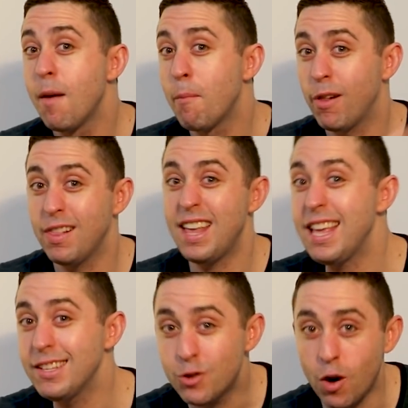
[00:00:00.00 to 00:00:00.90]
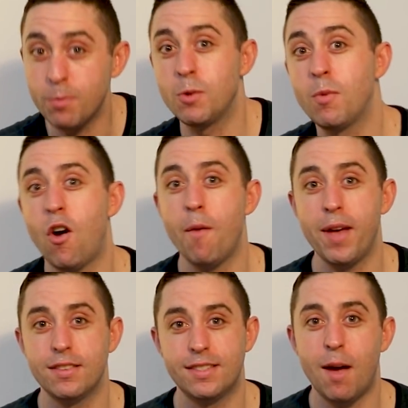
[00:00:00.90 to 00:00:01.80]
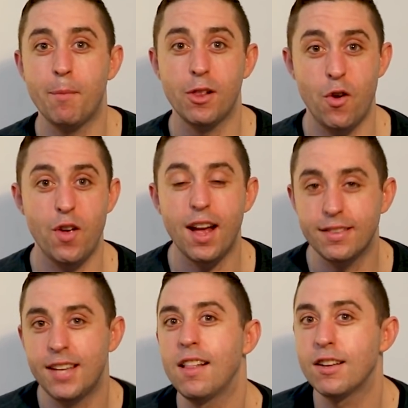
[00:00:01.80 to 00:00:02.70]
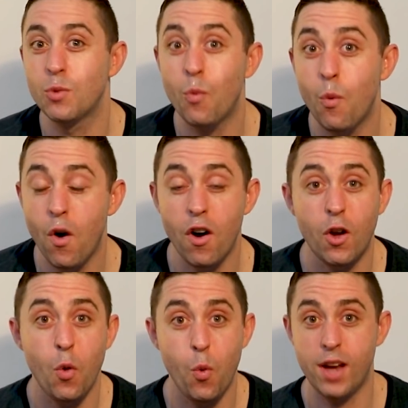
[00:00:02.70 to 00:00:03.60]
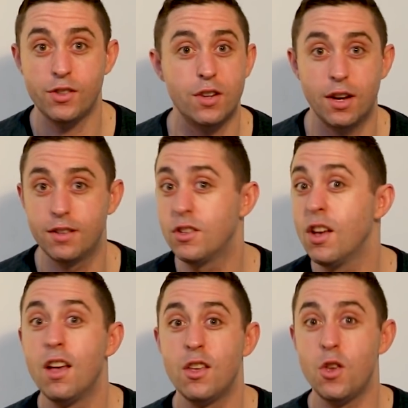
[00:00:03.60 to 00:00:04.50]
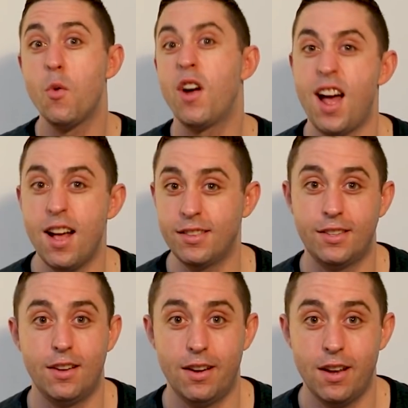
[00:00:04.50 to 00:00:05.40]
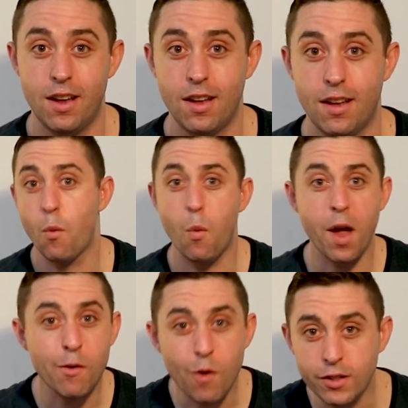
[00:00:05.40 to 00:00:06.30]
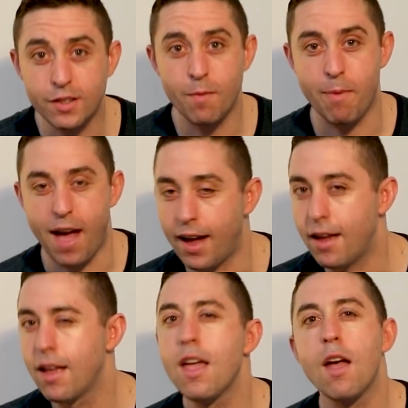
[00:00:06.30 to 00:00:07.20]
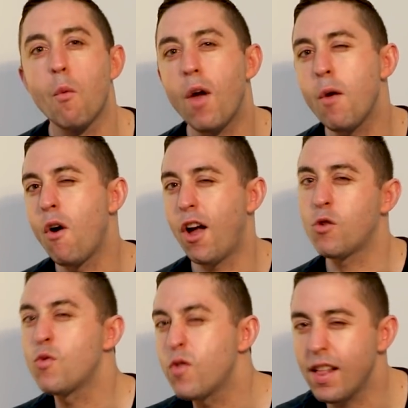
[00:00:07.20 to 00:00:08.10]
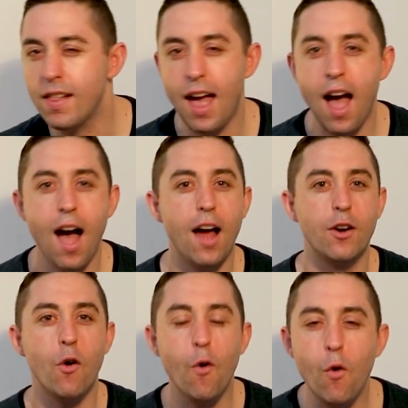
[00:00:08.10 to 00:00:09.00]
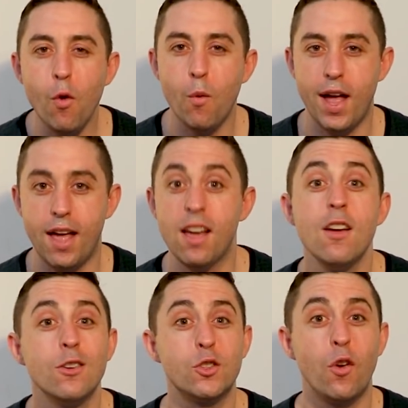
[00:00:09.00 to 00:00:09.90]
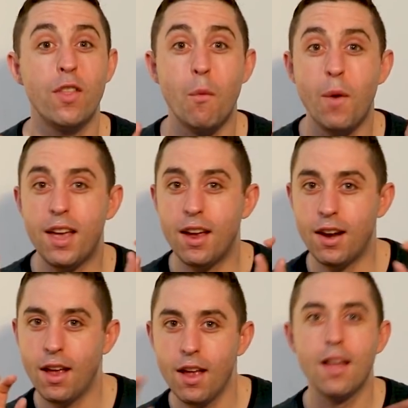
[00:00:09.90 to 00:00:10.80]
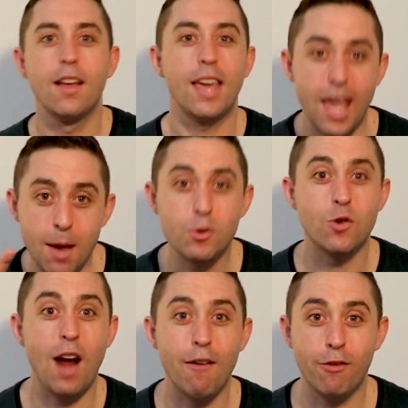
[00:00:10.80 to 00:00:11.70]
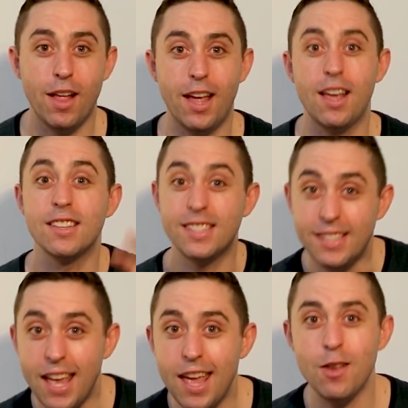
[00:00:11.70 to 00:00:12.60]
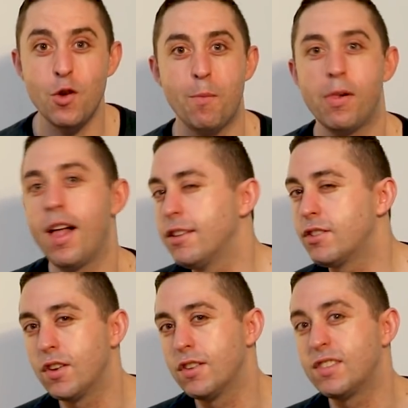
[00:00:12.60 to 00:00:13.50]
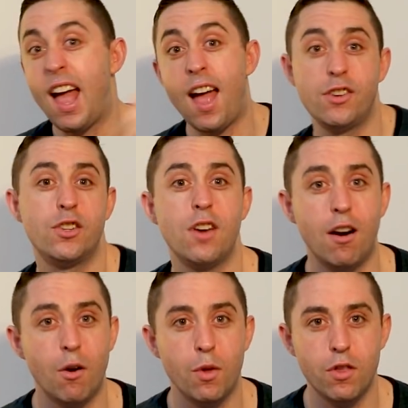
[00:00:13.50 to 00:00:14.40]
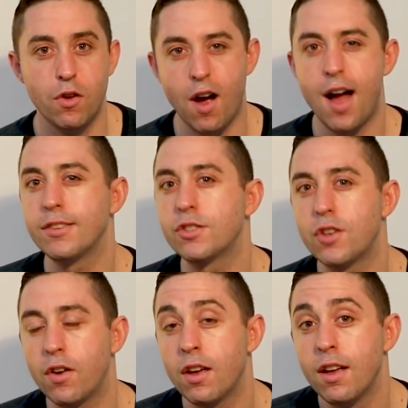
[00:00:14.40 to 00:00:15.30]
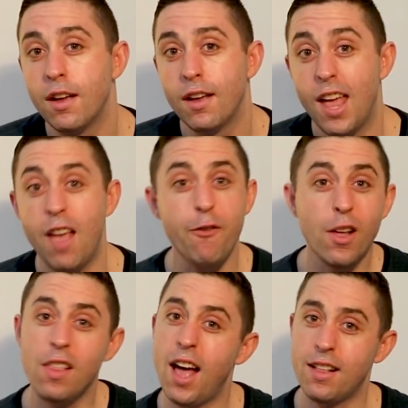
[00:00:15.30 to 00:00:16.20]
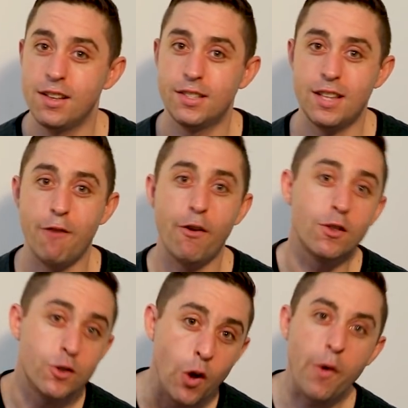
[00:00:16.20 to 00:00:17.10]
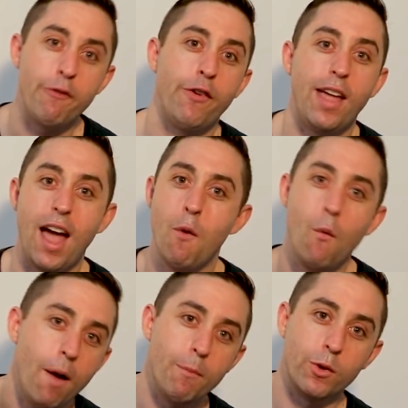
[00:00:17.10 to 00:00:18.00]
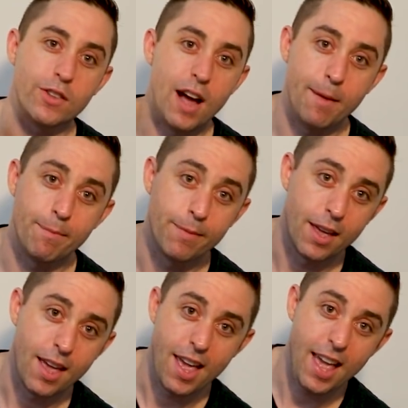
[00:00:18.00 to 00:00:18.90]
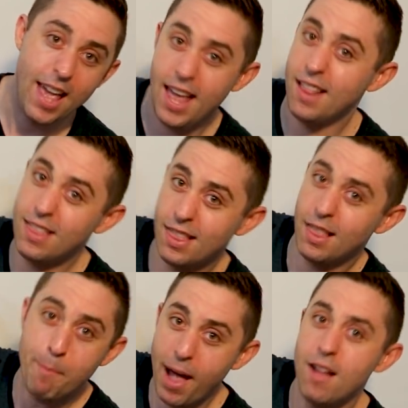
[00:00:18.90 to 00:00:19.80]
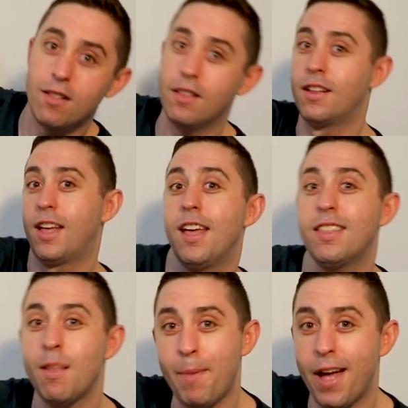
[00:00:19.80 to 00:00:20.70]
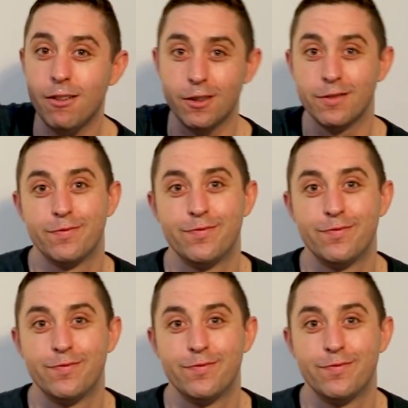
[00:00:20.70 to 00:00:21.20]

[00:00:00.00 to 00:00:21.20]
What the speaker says: please drop some comments down below and tell us what questions you want answered. We're Ross and Beck. We work really hard all week so that we can keep traveling, seeing new places, and share it with you guys. So if you like this stuff, don't forget, one more time, hit the bell. Hit the bell.